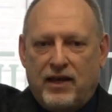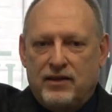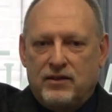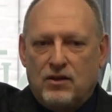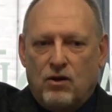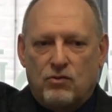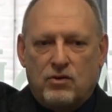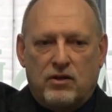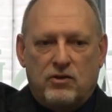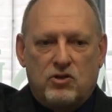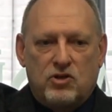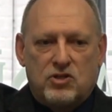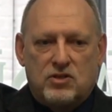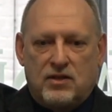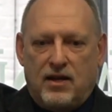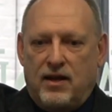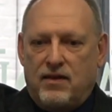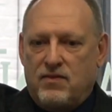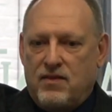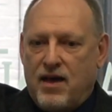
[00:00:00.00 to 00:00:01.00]
they don't
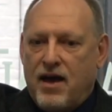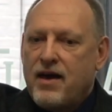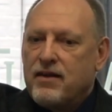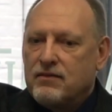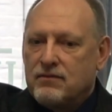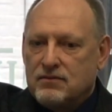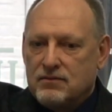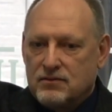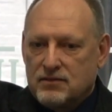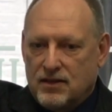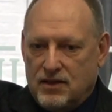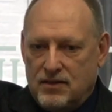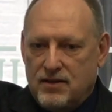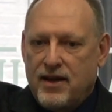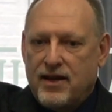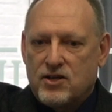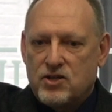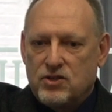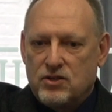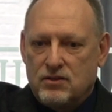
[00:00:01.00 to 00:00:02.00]
understand that
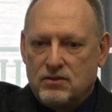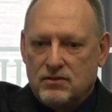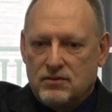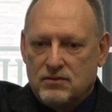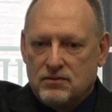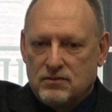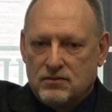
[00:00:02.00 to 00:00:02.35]
connection.